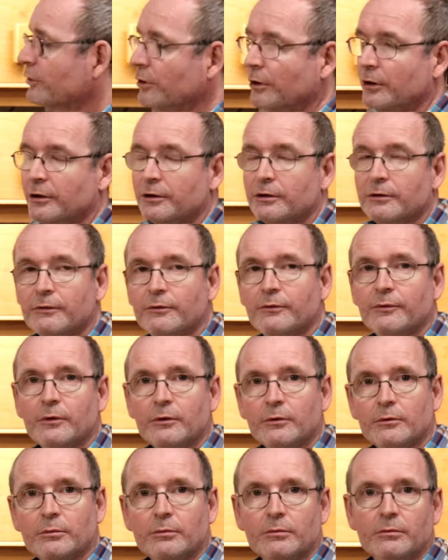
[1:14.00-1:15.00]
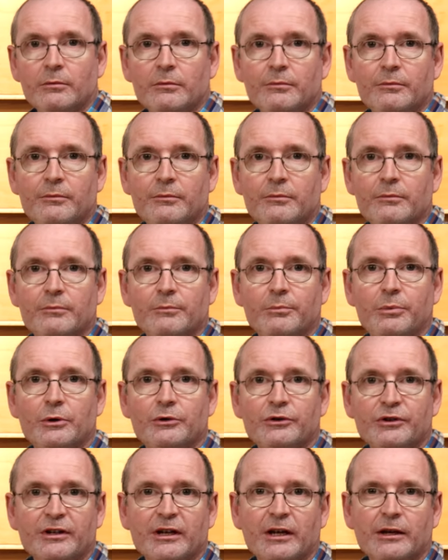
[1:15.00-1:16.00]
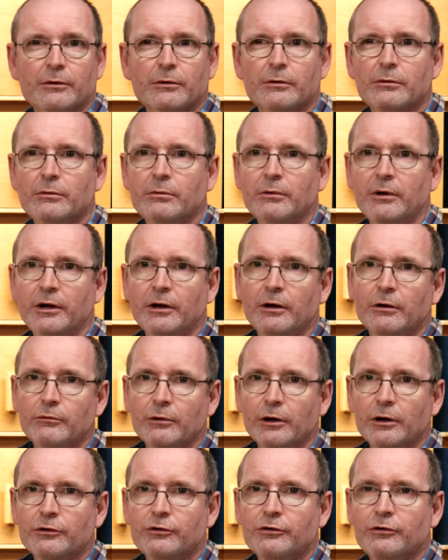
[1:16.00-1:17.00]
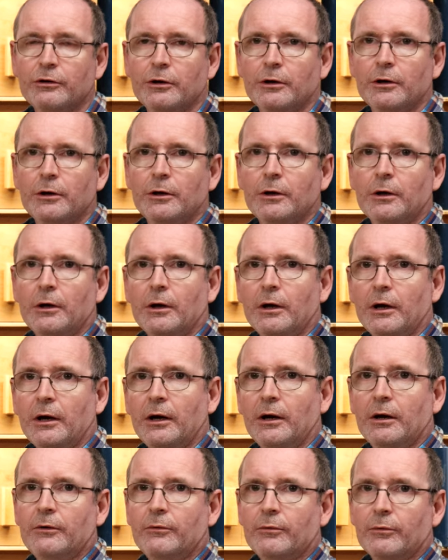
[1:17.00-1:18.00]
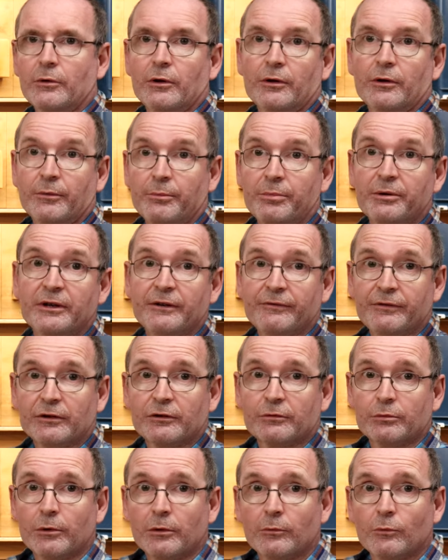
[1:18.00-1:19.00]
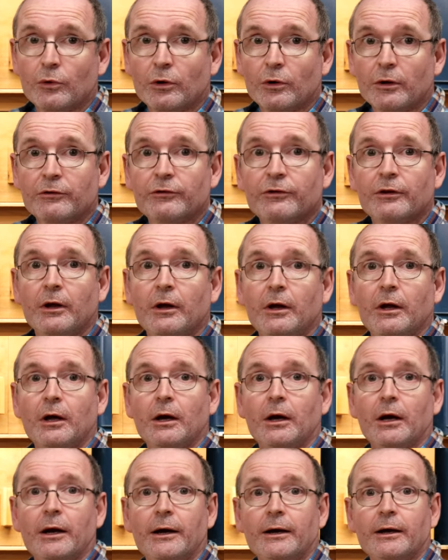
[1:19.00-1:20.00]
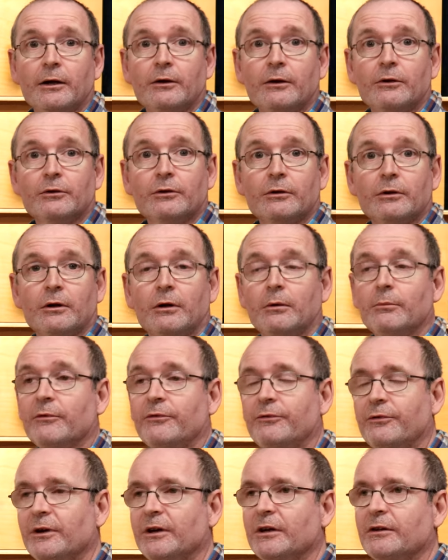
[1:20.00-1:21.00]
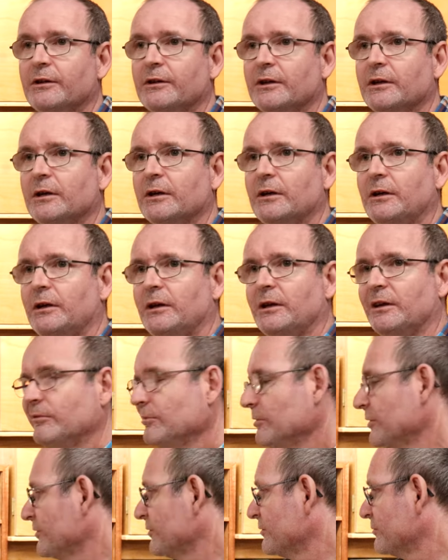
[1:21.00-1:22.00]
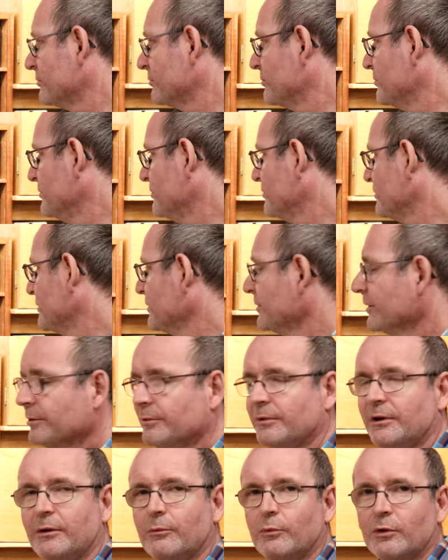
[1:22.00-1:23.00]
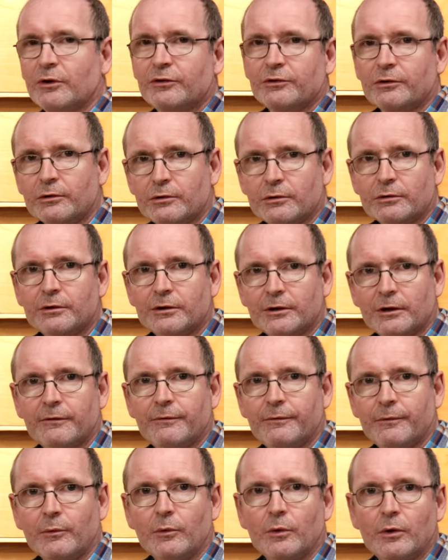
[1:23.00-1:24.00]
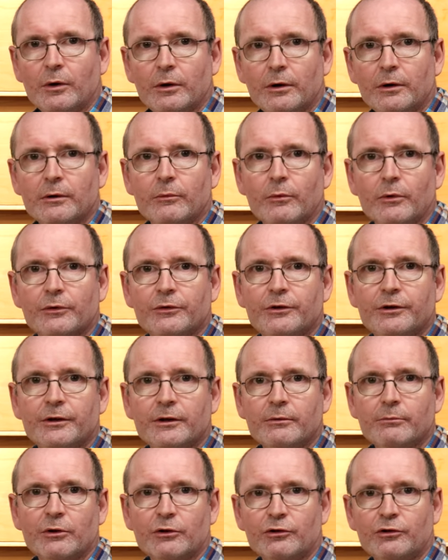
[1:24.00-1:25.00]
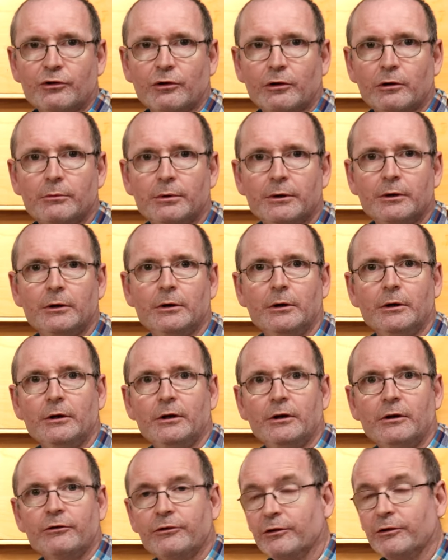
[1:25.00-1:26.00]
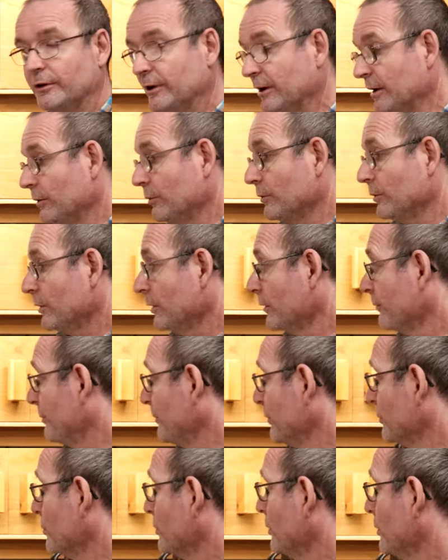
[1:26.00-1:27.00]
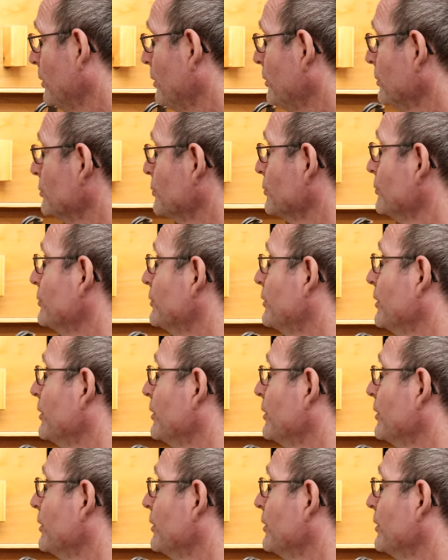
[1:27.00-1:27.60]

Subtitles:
kind of put together at a rush, and what the previous one was, and I'm afraid that it was, you know, it wasn't good enough for what I wanted in my shop. So now I built a whole new